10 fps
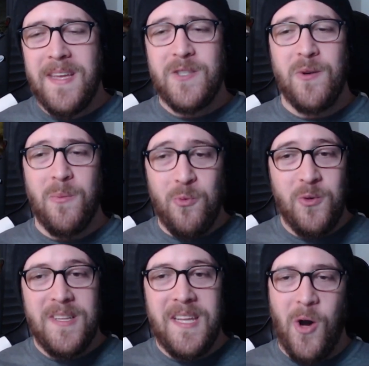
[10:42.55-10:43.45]
So I'm
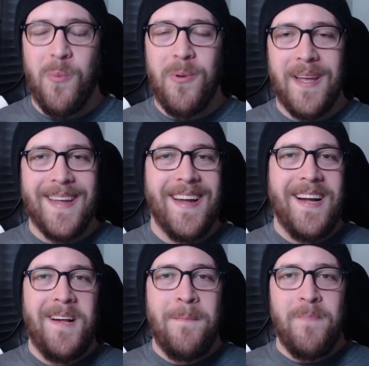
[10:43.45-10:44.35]
really hoping
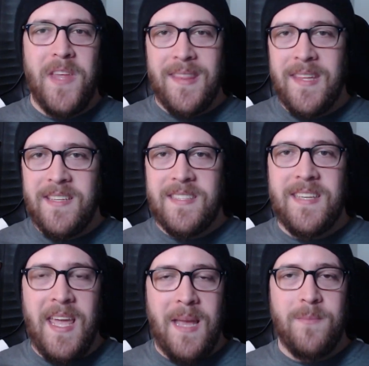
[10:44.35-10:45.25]
that this
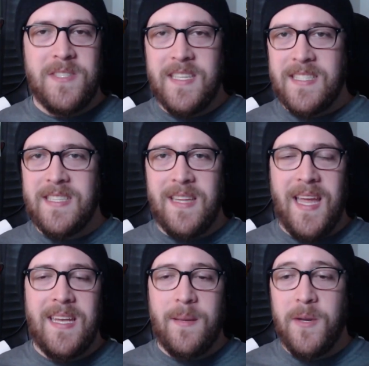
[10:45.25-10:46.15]
game sticks the
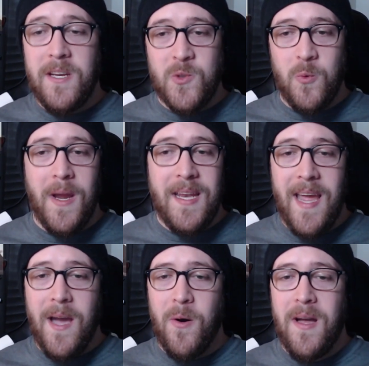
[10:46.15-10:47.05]
landing, because right
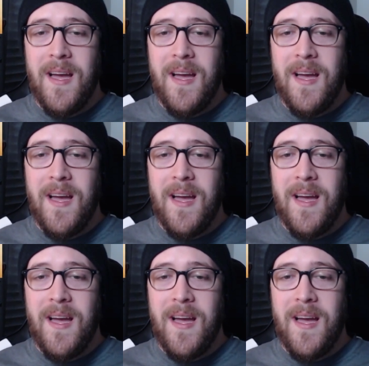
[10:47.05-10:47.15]
now